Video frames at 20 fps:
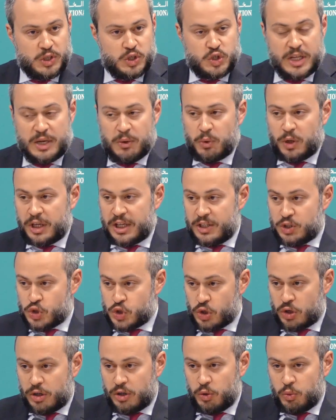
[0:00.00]
which they were
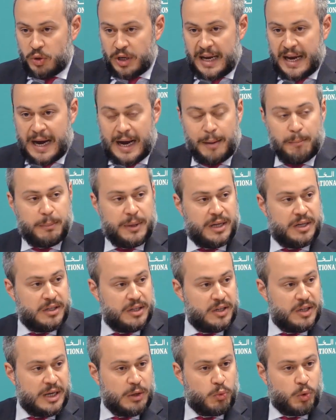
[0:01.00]
concerned would
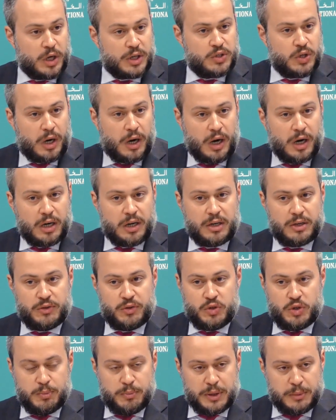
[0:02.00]
happen, they worked
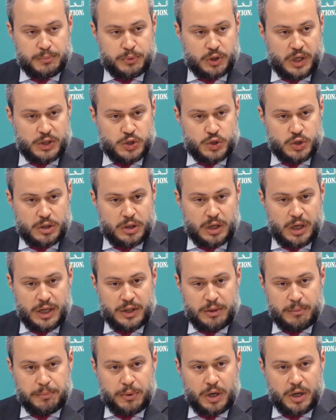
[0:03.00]
hard to put pressure
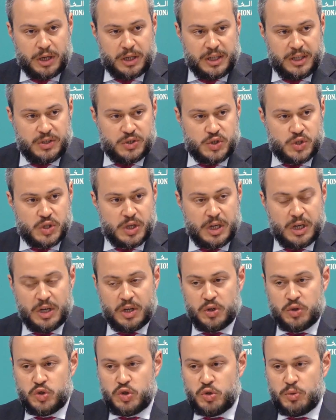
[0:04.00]
on the parties
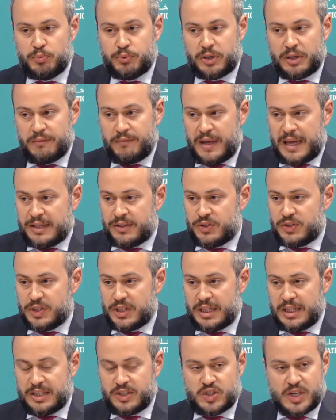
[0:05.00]
to
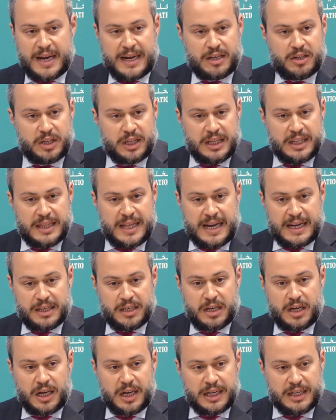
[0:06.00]
prevent exactly
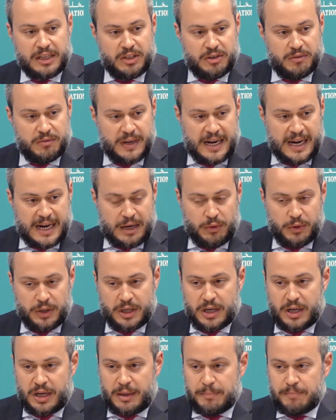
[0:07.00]
that kind of
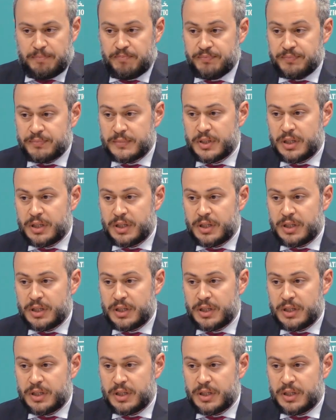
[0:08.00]
outcome.